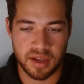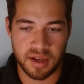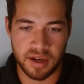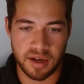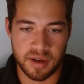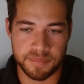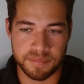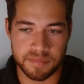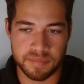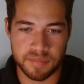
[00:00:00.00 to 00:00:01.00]

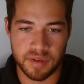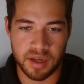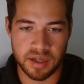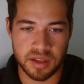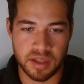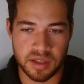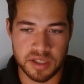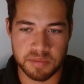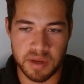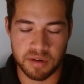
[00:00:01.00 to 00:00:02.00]
And in the
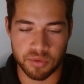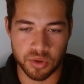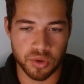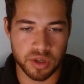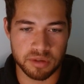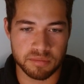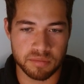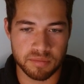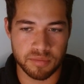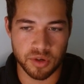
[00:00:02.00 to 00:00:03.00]
span of recruiting,
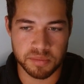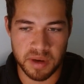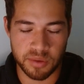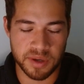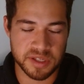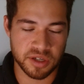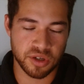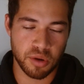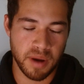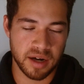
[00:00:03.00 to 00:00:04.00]
there's many ways that you can
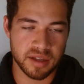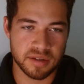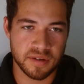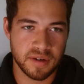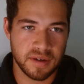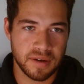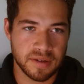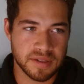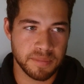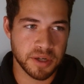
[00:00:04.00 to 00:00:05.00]
go about it
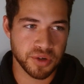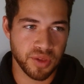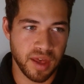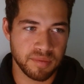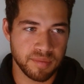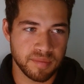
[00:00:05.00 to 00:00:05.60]
to make sure that